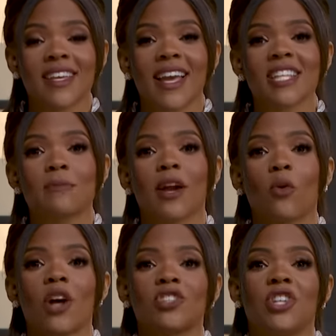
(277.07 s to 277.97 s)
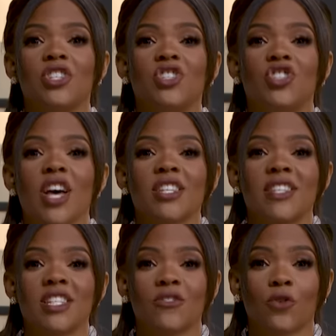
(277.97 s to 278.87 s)
I guess my question is,
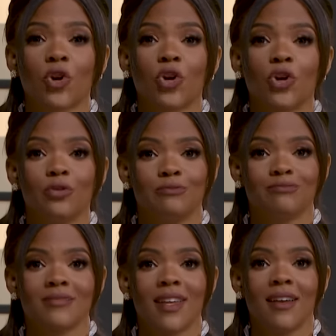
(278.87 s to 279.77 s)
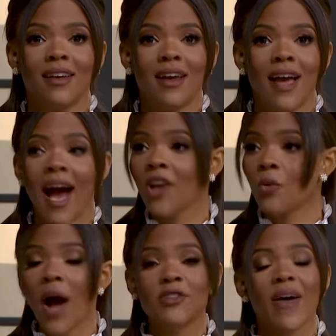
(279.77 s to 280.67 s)
justice for who? How
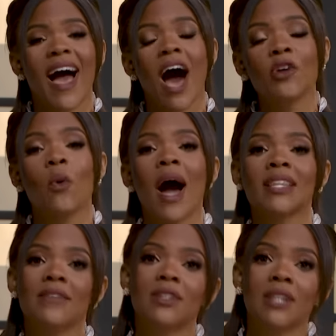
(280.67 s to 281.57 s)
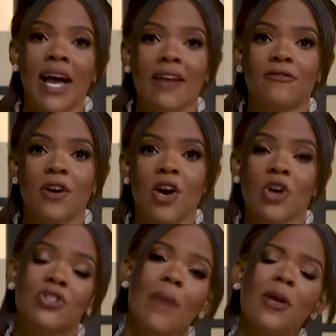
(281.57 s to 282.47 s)
do I do that? How do I live a life
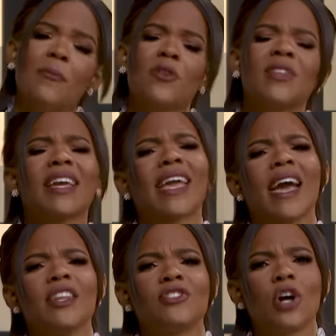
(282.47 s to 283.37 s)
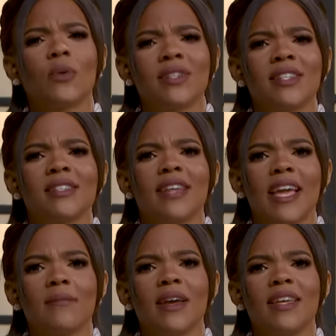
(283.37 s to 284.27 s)
so that people say Candace Owens'
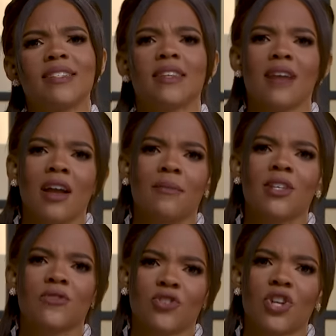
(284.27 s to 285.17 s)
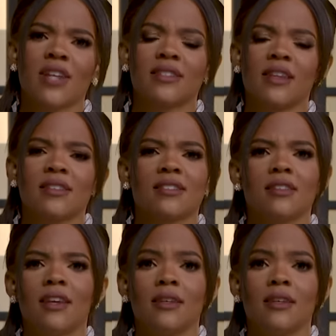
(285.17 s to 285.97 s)
name is synonymous for justice?